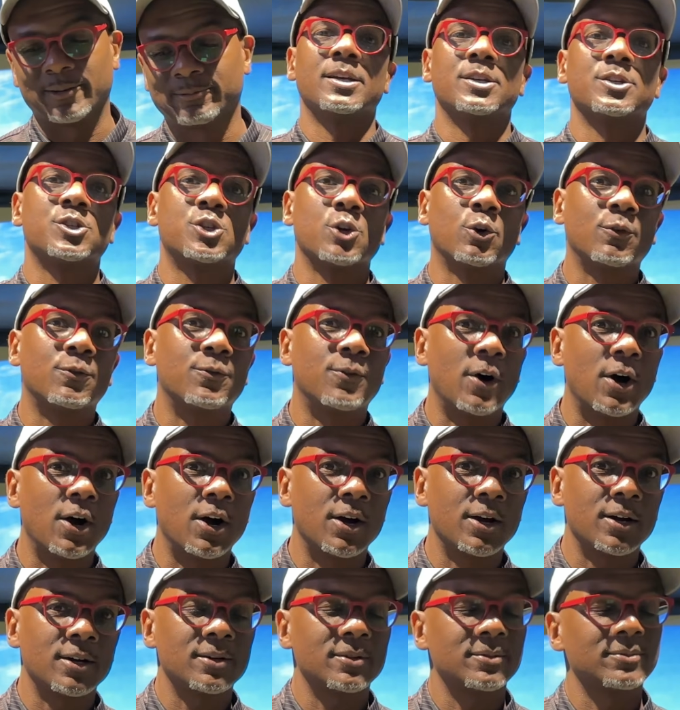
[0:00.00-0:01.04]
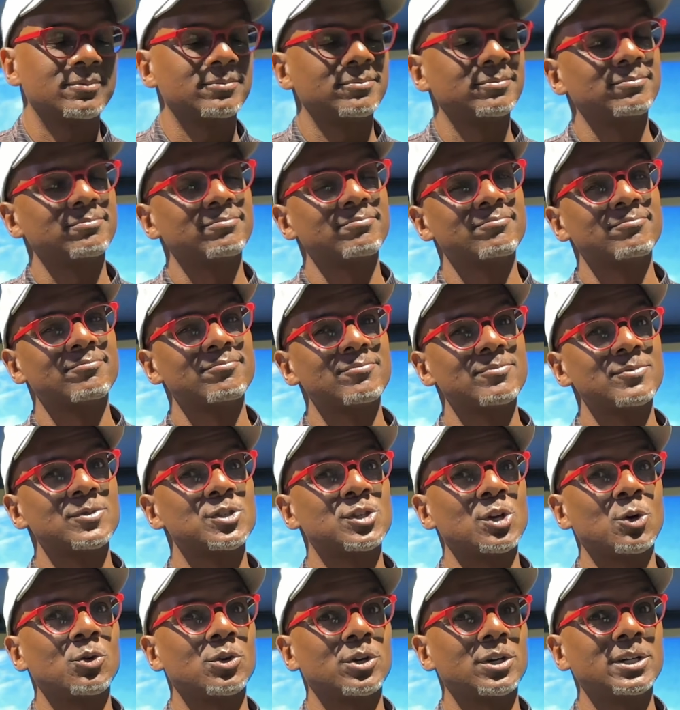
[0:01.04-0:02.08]
So far,
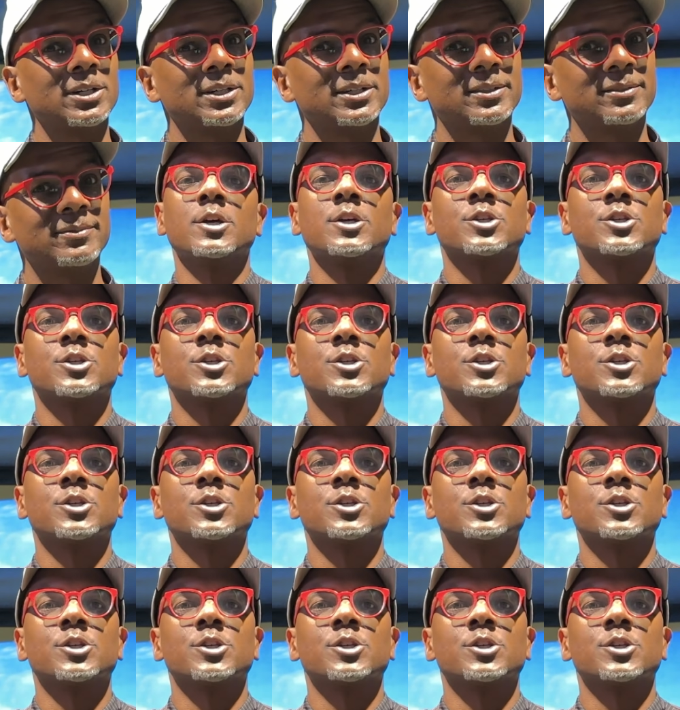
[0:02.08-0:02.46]
so good.